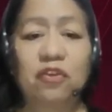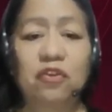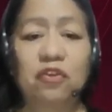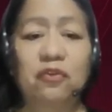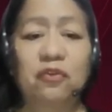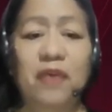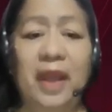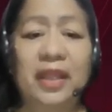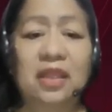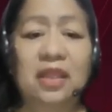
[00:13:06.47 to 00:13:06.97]

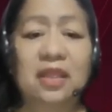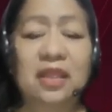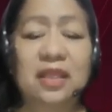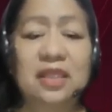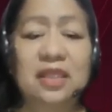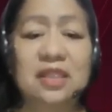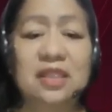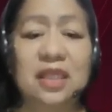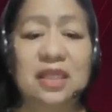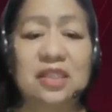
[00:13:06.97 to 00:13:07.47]
You find
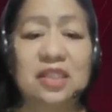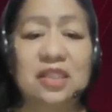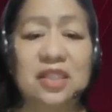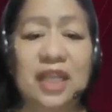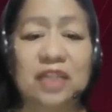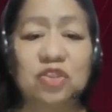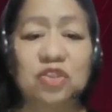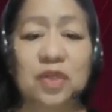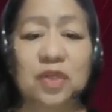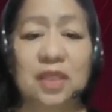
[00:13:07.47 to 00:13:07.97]
this in
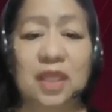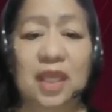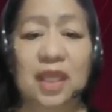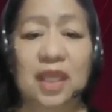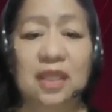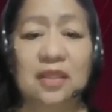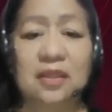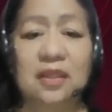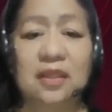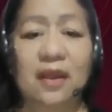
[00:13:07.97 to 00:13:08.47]
Section
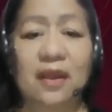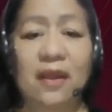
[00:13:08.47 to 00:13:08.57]
8.